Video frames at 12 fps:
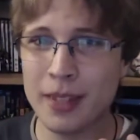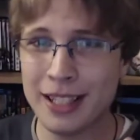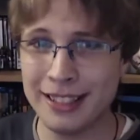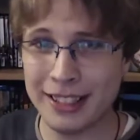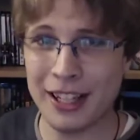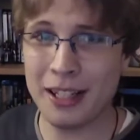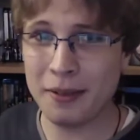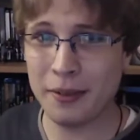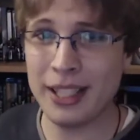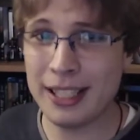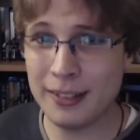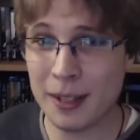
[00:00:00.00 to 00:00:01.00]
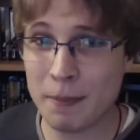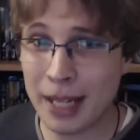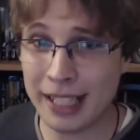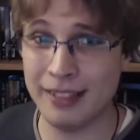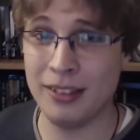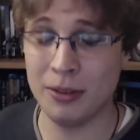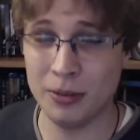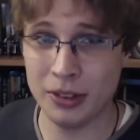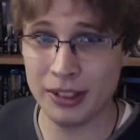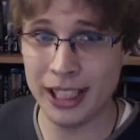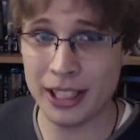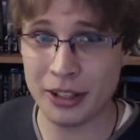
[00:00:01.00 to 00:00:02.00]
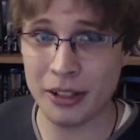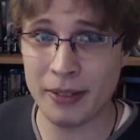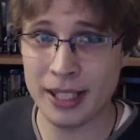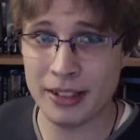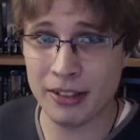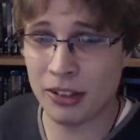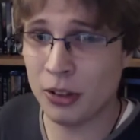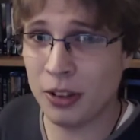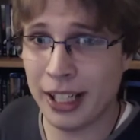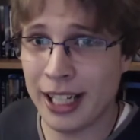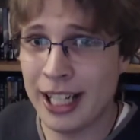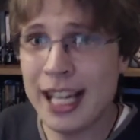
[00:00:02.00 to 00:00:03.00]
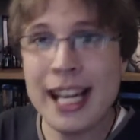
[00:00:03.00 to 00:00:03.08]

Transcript: Certain things don't matter towards the actual events of the story.